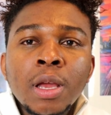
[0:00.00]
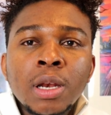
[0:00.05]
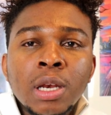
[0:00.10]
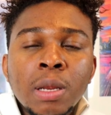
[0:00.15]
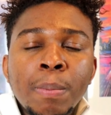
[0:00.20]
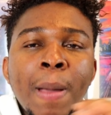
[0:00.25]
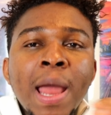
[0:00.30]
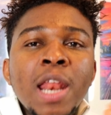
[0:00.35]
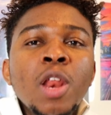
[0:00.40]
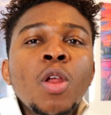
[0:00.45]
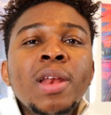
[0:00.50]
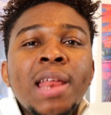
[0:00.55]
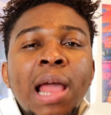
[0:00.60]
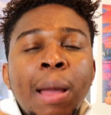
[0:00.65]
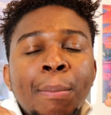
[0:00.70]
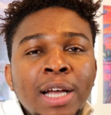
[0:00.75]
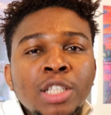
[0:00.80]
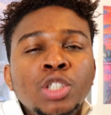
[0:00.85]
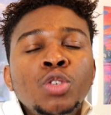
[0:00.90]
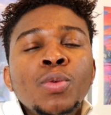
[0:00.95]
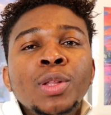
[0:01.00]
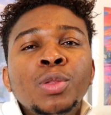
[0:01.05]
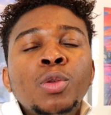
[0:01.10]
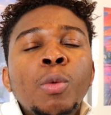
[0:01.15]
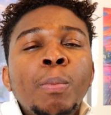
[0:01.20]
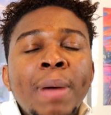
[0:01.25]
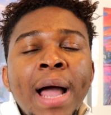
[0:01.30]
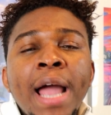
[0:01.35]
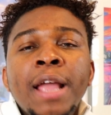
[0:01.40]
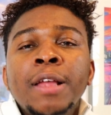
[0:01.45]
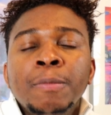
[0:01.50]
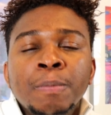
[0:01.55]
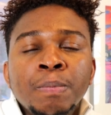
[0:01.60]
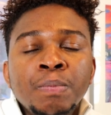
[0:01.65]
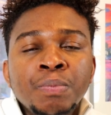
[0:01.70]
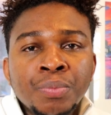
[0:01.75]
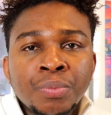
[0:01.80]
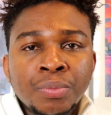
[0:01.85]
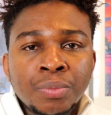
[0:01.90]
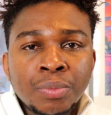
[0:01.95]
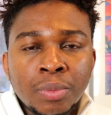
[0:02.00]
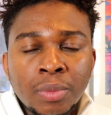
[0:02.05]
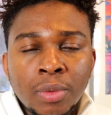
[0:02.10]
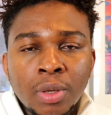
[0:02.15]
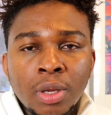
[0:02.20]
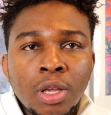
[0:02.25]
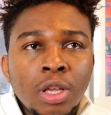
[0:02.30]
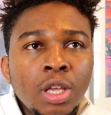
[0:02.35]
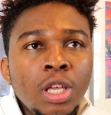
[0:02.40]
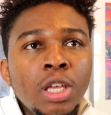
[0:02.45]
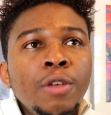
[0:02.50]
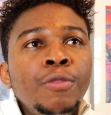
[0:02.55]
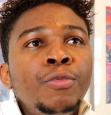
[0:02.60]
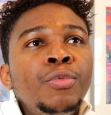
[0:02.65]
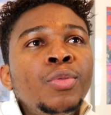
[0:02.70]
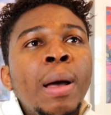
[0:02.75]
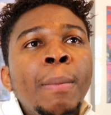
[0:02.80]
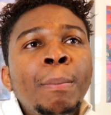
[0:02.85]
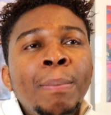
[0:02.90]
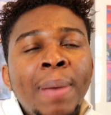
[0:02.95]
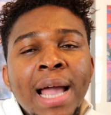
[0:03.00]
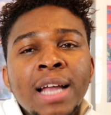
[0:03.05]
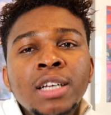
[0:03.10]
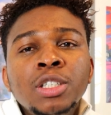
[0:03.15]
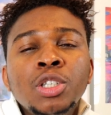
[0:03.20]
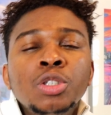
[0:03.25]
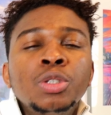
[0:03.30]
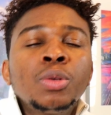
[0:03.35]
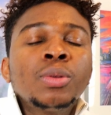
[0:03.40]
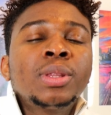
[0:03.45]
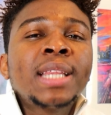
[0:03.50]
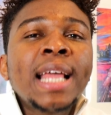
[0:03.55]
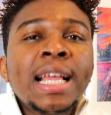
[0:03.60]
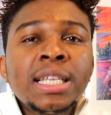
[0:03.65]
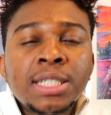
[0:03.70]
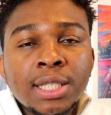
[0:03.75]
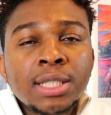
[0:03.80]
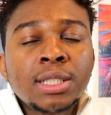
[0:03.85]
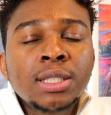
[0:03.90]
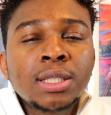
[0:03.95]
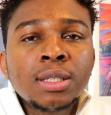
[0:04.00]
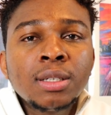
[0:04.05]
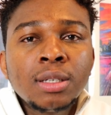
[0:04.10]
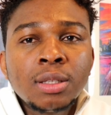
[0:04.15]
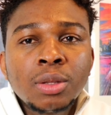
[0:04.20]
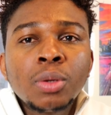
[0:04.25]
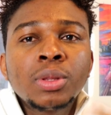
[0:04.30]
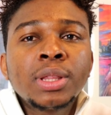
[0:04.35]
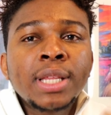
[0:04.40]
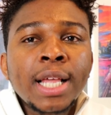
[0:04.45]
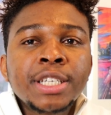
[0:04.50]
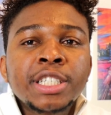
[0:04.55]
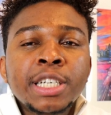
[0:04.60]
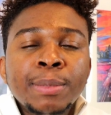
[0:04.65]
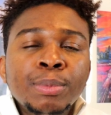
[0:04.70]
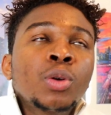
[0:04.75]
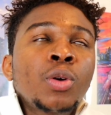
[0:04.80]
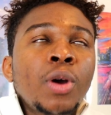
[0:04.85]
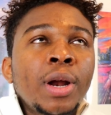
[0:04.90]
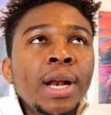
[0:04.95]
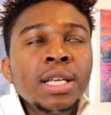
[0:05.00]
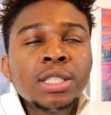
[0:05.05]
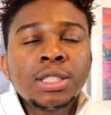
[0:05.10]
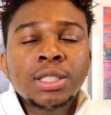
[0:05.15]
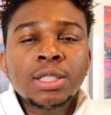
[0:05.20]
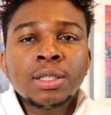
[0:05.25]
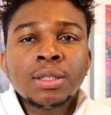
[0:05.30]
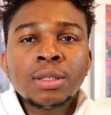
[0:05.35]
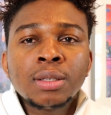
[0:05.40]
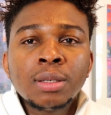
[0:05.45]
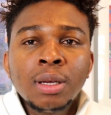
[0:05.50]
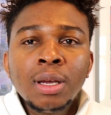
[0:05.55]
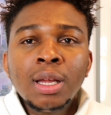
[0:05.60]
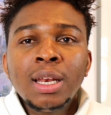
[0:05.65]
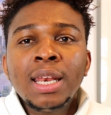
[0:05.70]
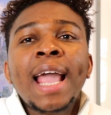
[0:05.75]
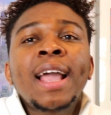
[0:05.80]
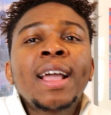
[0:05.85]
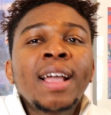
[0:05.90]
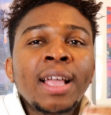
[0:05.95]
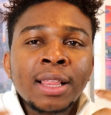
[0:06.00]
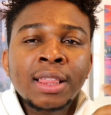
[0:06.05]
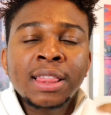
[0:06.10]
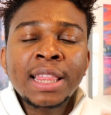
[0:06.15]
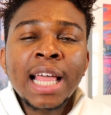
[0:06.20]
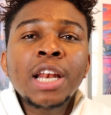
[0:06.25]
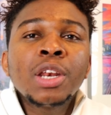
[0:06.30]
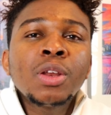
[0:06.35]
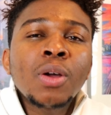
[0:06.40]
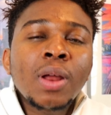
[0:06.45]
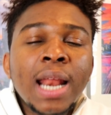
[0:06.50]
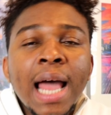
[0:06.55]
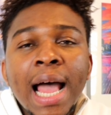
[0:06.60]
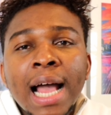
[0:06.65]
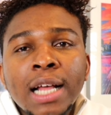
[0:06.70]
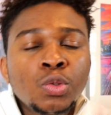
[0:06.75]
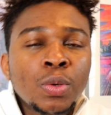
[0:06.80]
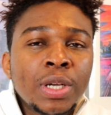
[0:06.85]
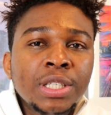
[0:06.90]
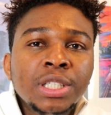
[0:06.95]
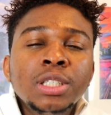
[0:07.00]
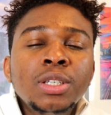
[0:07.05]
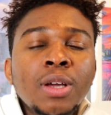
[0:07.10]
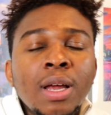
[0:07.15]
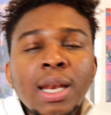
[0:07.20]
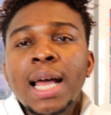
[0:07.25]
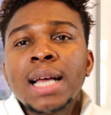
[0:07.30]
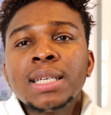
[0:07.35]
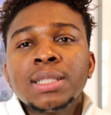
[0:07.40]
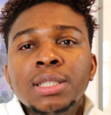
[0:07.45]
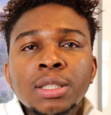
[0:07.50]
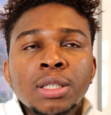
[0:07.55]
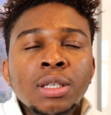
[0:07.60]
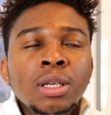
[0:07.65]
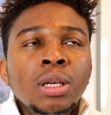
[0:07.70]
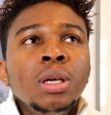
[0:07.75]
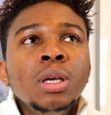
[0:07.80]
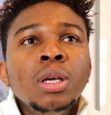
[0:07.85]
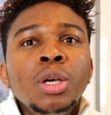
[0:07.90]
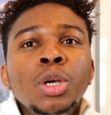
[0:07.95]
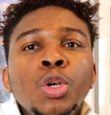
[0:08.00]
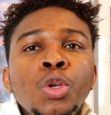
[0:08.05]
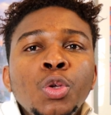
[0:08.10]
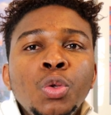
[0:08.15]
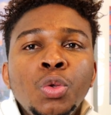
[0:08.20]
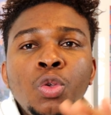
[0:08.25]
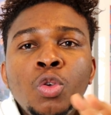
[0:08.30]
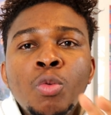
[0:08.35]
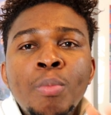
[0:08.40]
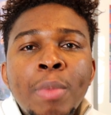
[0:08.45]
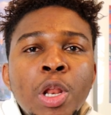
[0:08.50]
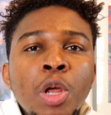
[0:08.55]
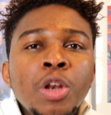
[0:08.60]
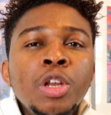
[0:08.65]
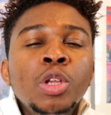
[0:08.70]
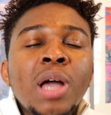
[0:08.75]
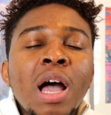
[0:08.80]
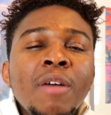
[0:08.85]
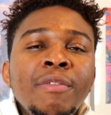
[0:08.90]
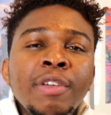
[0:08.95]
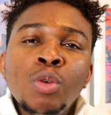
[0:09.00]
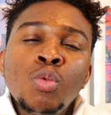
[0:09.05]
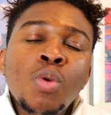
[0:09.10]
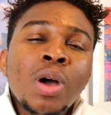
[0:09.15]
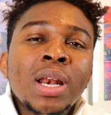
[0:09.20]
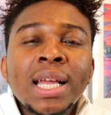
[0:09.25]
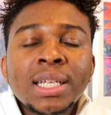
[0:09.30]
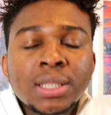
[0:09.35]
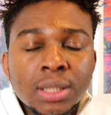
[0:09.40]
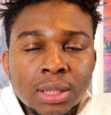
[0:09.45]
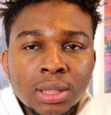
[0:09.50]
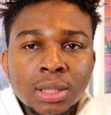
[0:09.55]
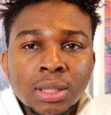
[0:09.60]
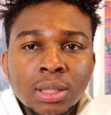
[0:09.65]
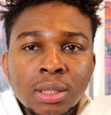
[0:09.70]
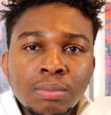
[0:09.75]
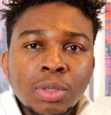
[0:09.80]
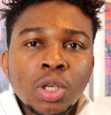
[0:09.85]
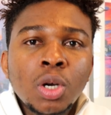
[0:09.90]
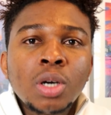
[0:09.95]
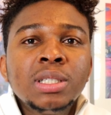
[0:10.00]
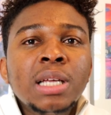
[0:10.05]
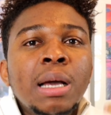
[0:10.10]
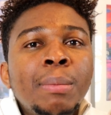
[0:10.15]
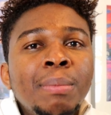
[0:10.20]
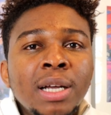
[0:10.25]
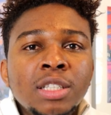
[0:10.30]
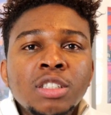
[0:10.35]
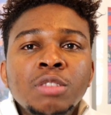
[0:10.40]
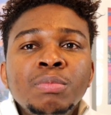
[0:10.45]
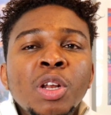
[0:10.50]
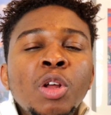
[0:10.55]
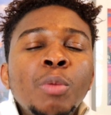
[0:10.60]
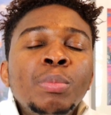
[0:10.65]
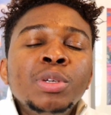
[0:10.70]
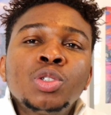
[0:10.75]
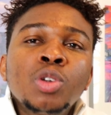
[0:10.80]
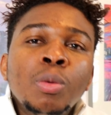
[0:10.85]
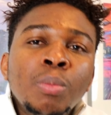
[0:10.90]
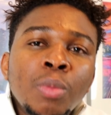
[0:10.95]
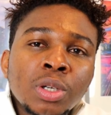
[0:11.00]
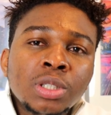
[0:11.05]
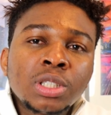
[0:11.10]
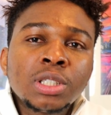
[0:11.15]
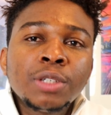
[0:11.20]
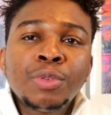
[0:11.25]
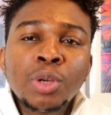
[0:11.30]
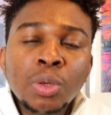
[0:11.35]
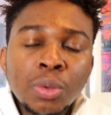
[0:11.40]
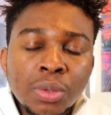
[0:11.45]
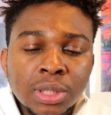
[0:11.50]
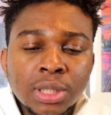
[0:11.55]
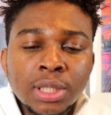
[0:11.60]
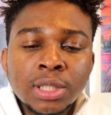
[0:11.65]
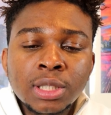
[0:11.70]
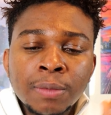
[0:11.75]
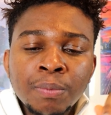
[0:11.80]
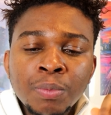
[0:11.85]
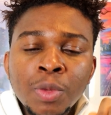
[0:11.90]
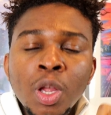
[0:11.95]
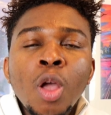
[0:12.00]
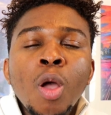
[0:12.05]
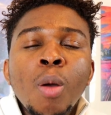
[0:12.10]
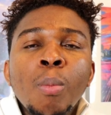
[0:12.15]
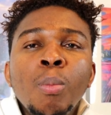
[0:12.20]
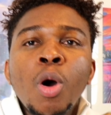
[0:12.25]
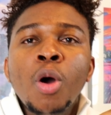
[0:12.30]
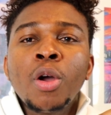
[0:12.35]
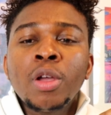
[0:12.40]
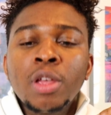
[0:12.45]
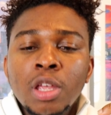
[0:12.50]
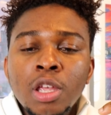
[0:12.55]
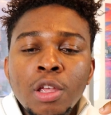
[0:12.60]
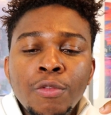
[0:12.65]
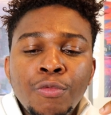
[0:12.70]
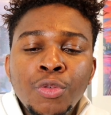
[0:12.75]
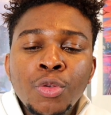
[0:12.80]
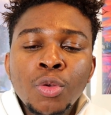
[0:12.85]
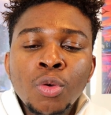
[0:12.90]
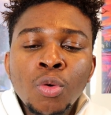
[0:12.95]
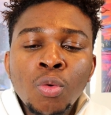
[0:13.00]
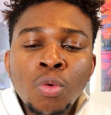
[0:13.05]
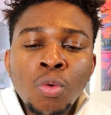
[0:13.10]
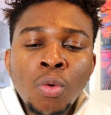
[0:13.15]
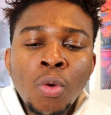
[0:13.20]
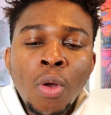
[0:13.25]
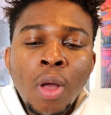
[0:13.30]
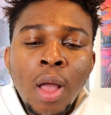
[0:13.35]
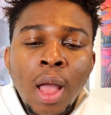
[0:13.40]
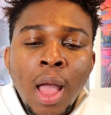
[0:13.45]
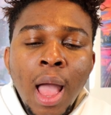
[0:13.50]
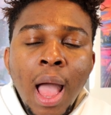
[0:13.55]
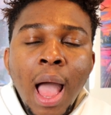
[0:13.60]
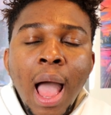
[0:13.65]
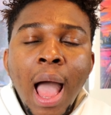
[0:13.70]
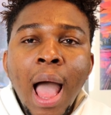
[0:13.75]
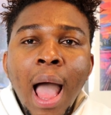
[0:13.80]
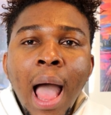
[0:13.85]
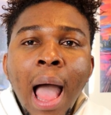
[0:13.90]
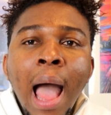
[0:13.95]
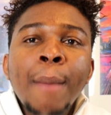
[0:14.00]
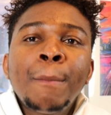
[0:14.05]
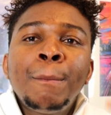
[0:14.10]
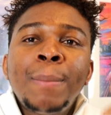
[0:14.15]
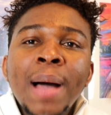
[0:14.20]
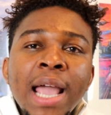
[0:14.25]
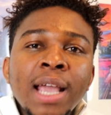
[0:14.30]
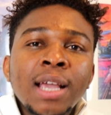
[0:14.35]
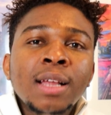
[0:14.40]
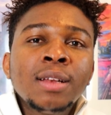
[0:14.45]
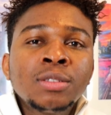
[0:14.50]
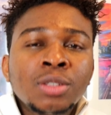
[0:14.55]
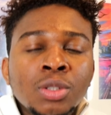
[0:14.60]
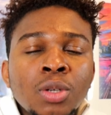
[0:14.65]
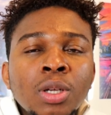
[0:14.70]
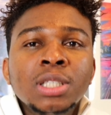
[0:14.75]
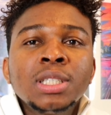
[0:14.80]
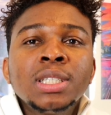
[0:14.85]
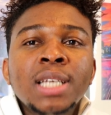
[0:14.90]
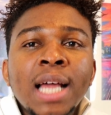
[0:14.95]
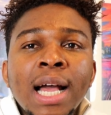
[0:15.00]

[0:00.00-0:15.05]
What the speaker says: Depending on the amount you want to buy. If you are buying just to test it, to test cryptocurrency, like $10, $20, you may not need to have a wallet because the amount may not be so much if you lose it. But if you are buying something